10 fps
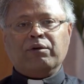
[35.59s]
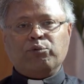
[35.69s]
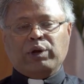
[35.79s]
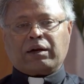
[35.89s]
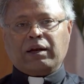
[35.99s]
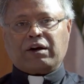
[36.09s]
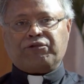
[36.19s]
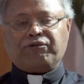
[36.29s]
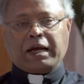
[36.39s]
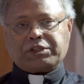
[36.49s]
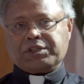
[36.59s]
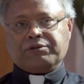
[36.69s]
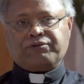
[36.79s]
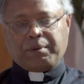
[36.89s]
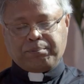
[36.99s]
weekly reflection
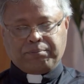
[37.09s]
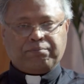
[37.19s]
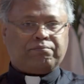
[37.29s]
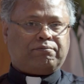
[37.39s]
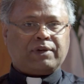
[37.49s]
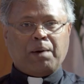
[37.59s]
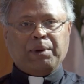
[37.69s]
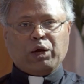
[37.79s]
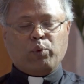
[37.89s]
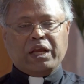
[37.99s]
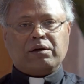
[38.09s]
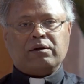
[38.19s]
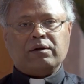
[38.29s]
from coming week.